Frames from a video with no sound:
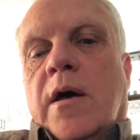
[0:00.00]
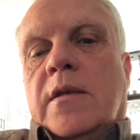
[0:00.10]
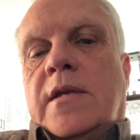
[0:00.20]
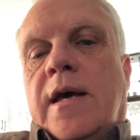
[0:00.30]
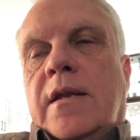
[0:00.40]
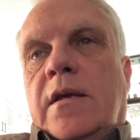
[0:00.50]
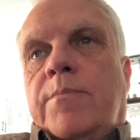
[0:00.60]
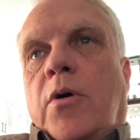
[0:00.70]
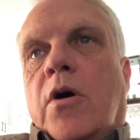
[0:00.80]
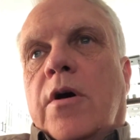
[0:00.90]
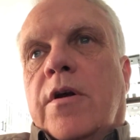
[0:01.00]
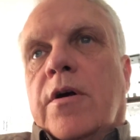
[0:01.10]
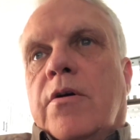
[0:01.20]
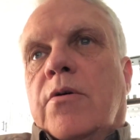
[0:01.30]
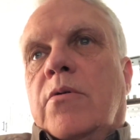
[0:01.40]
Teddy
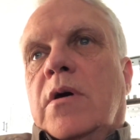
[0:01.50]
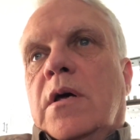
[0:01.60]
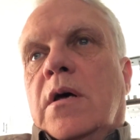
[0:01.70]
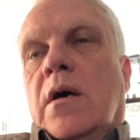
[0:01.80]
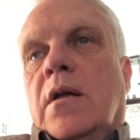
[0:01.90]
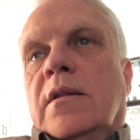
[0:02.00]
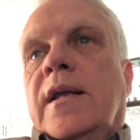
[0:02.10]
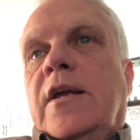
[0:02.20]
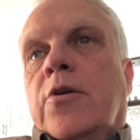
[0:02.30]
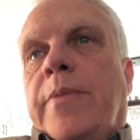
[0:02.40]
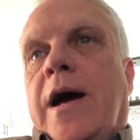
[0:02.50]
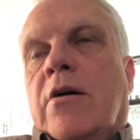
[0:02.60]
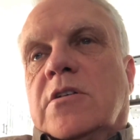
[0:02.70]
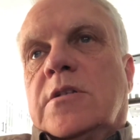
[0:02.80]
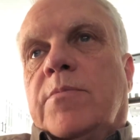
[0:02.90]
Pardo linear
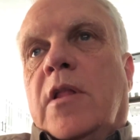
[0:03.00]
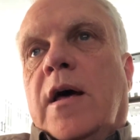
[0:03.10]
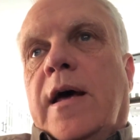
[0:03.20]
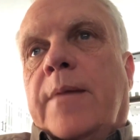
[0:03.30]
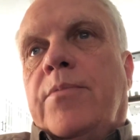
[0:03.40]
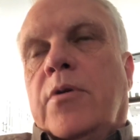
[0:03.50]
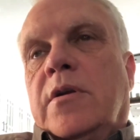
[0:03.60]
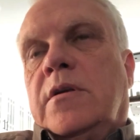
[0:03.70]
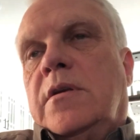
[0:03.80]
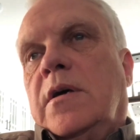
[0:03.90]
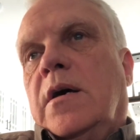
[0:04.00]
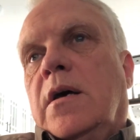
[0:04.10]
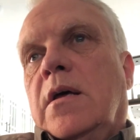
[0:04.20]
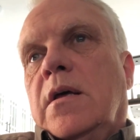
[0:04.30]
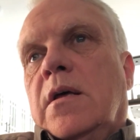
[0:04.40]
power supply. I put
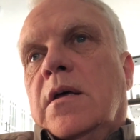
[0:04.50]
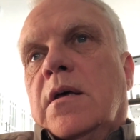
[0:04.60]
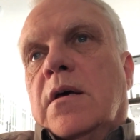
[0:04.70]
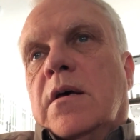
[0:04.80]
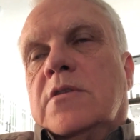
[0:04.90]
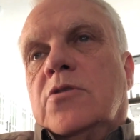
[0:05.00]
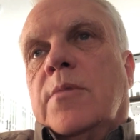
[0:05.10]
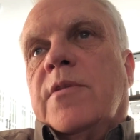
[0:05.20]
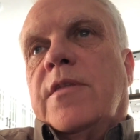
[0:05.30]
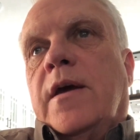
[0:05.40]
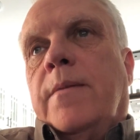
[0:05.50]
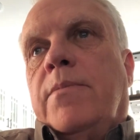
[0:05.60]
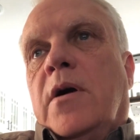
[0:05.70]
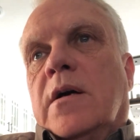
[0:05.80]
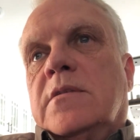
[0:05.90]
sorbothane
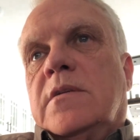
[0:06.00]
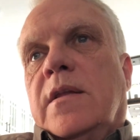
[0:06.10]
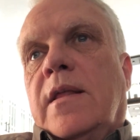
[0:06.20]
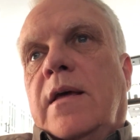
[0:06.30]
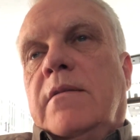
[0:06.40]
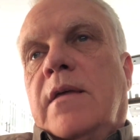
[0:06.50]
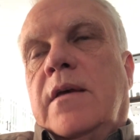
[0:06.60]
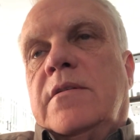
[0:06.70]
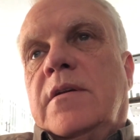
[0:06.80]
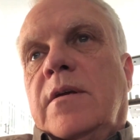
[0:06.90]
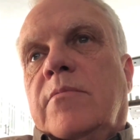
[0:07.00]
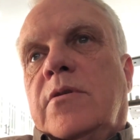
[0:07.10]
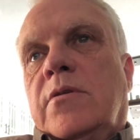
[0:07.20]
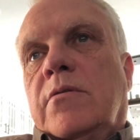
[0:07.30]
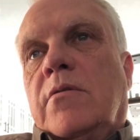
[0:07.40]
pucks, and they seemed
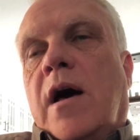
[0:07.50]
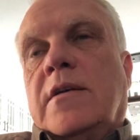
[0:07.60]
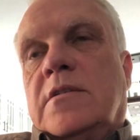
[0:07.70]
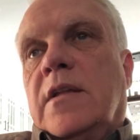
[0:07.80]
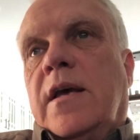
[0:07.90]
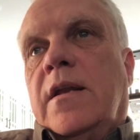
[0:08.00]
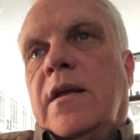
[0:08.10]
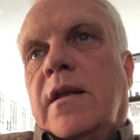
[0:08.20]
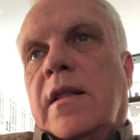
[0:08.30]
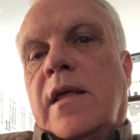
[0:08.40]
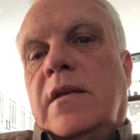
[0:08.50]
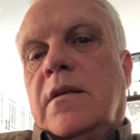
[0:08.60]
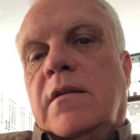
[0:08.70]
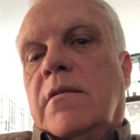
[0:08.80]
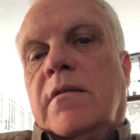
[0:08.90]
to isolate it, and they
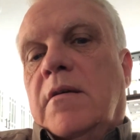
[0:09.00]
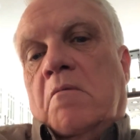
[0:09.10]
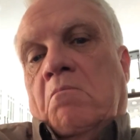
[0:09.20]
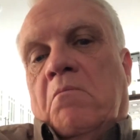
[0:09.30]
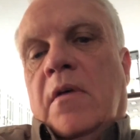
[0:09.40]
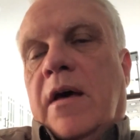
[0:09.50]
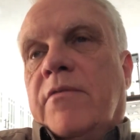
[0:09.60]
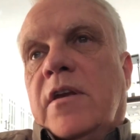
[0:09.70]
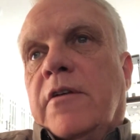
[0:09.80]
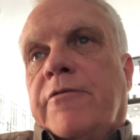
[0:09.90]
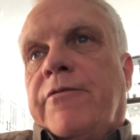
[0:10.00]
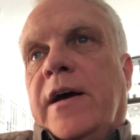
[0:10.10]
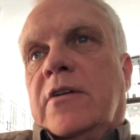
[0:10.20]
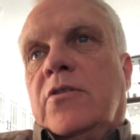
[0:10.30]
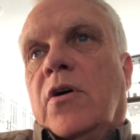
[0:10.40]
didn't have any
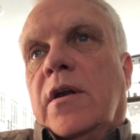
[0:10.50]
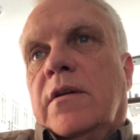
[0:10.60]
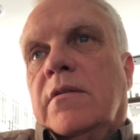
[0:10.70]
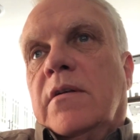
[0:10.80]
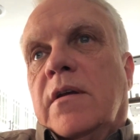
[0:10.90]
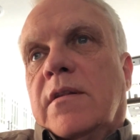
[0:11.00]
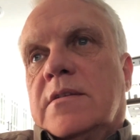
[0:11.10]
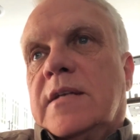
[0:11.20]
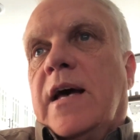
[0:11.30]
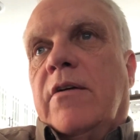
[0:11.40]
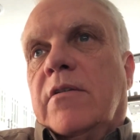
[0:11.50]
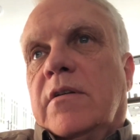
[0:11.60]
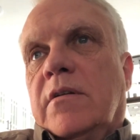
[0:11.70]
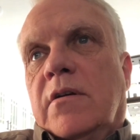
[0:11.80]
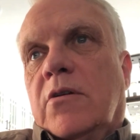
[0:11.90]
effect on the sound
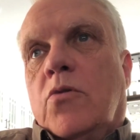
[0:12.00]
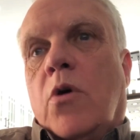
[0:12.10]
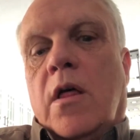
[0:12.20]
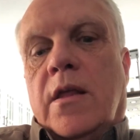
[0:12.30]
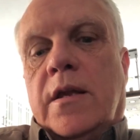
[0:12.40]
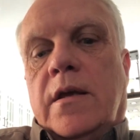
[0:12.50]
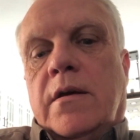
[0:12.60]
quality.